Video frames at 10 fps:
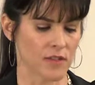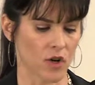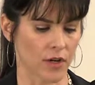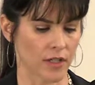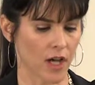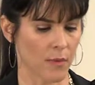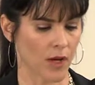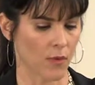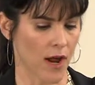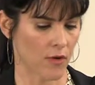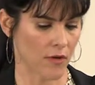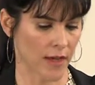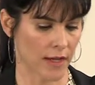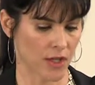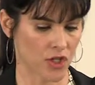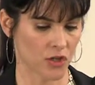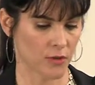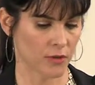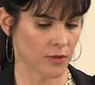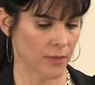started coming around on that
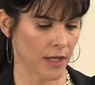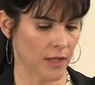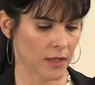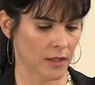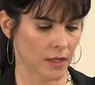issue a little bit.